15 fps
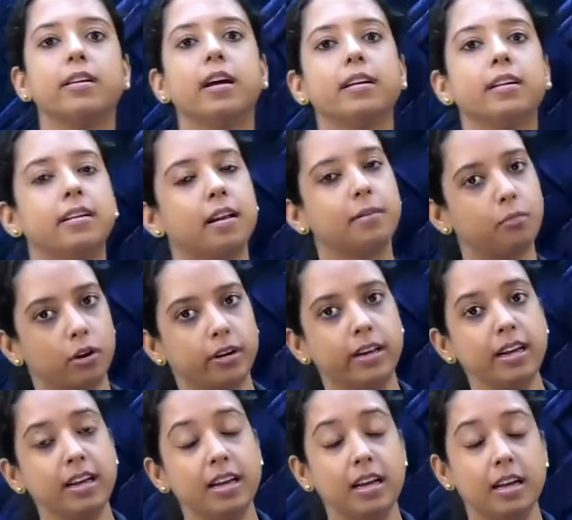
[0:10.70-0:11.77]
duct in our body
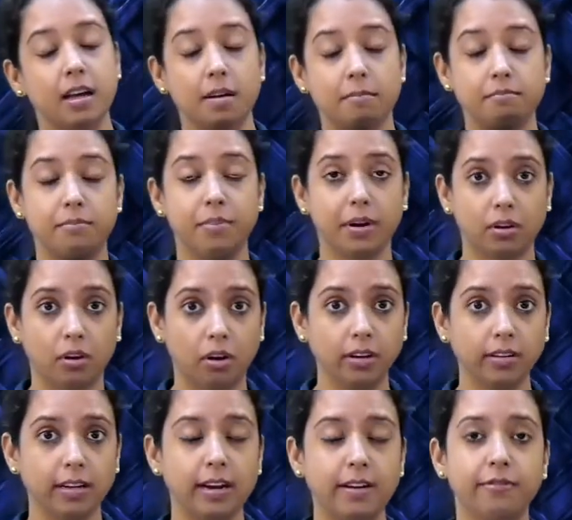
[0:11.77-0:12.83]
because
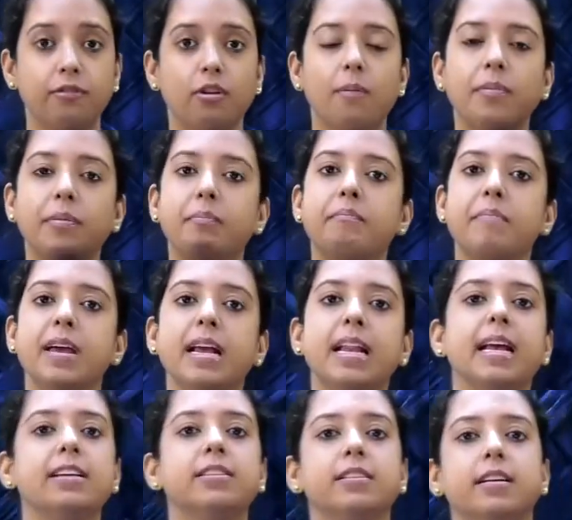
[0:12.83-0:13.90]
it forms male
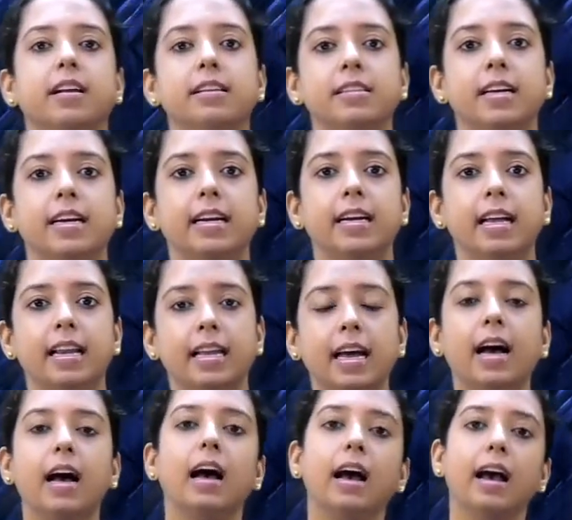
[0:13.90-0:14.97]
external
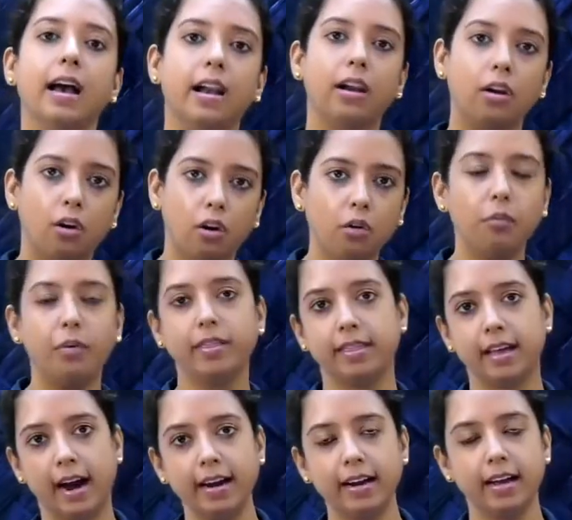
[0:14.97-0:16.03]
genitalia along with
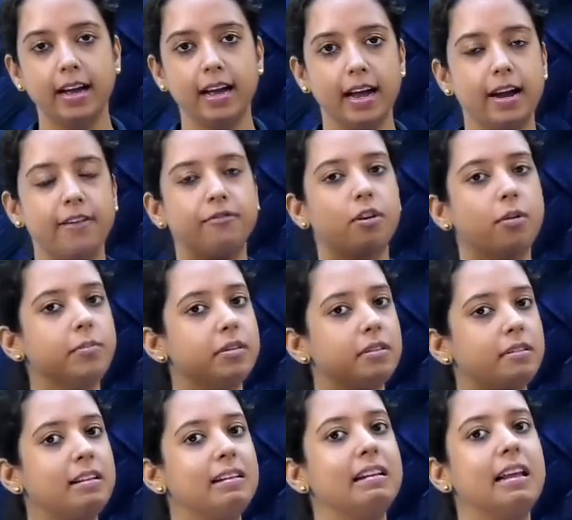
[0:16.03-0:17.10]
that it forms
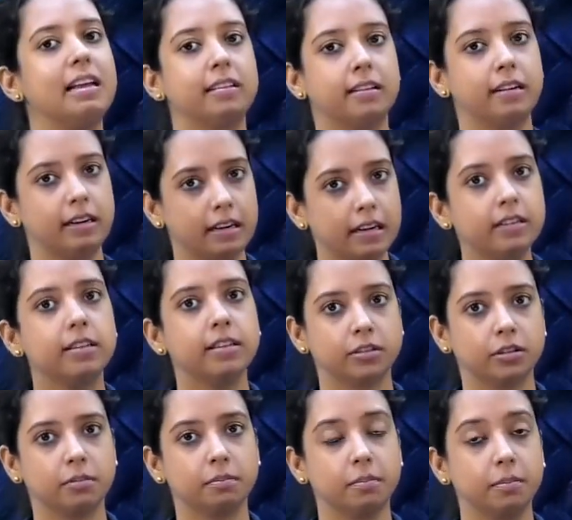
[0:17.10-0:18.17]
renal excretory
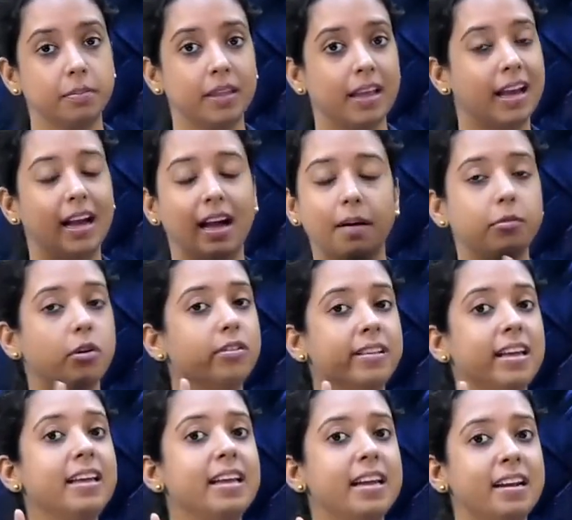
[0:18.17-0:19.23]
system. I am not
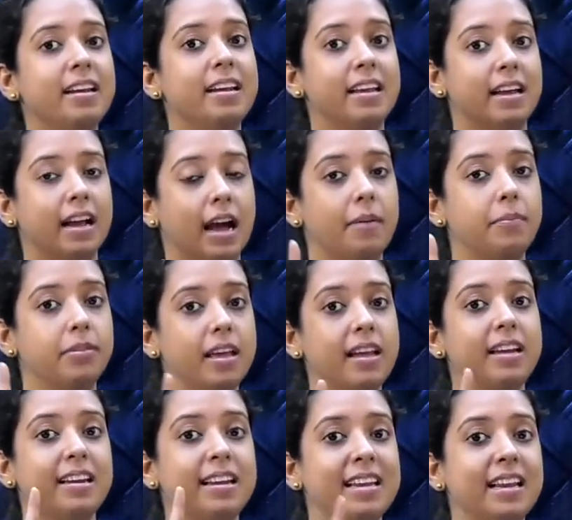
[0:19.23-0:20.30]
saying kidney, I am
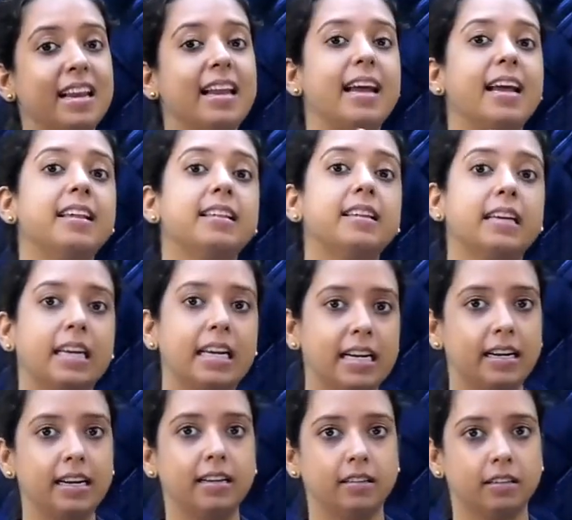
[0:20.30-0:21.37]
saying renal
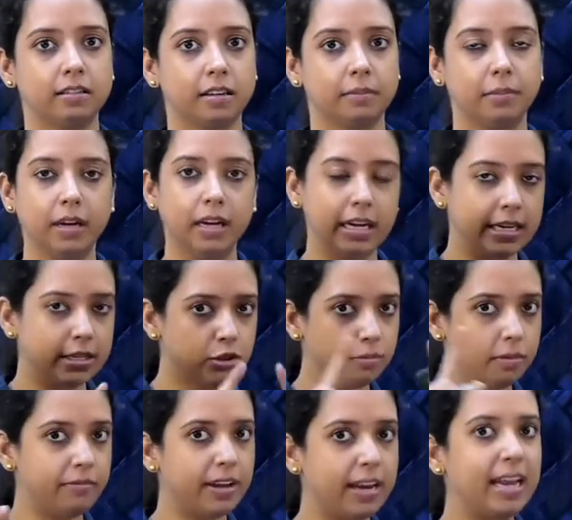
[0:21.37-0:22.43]
excretory system should be
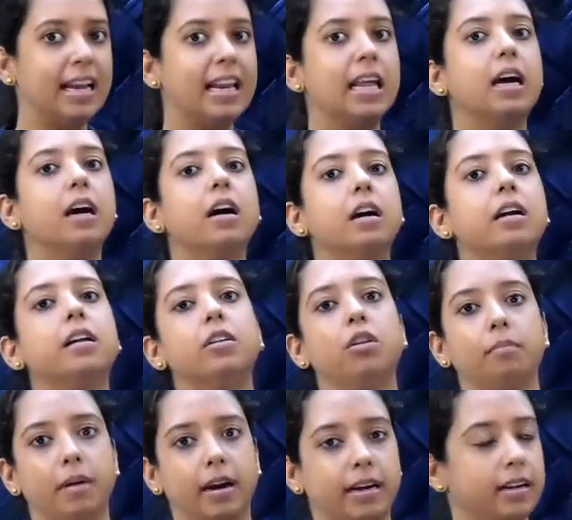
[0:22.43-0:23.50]
very clear cut in your
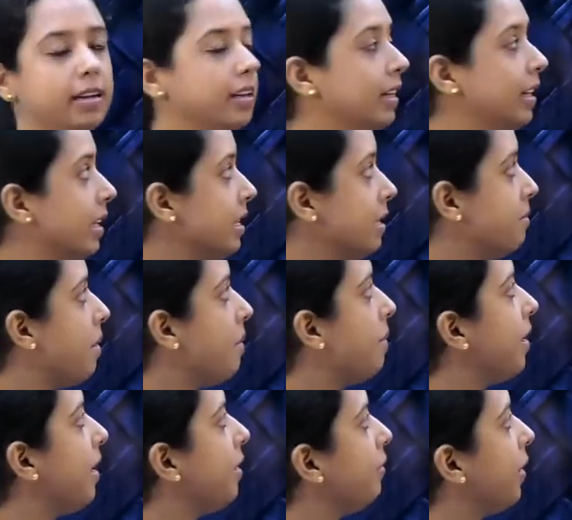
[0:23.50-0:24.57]
mind. Remember
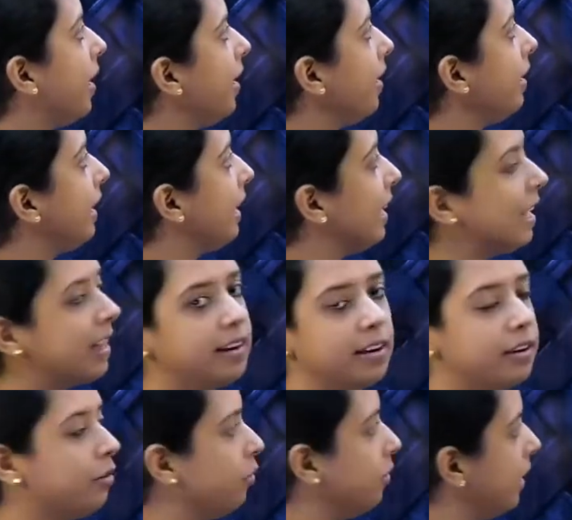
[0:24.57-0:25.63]
it via clear
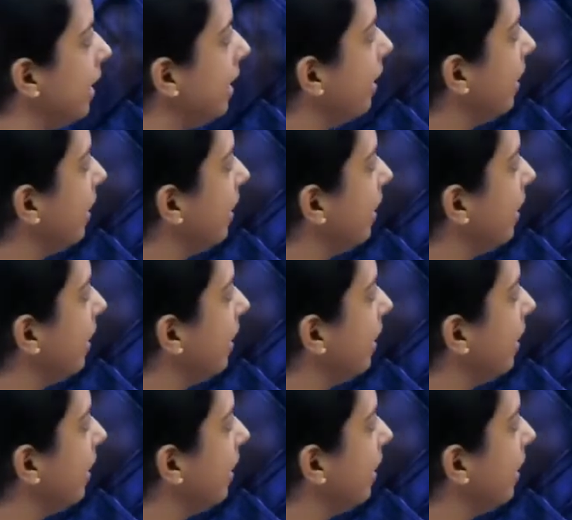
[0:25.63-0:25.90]
cut only.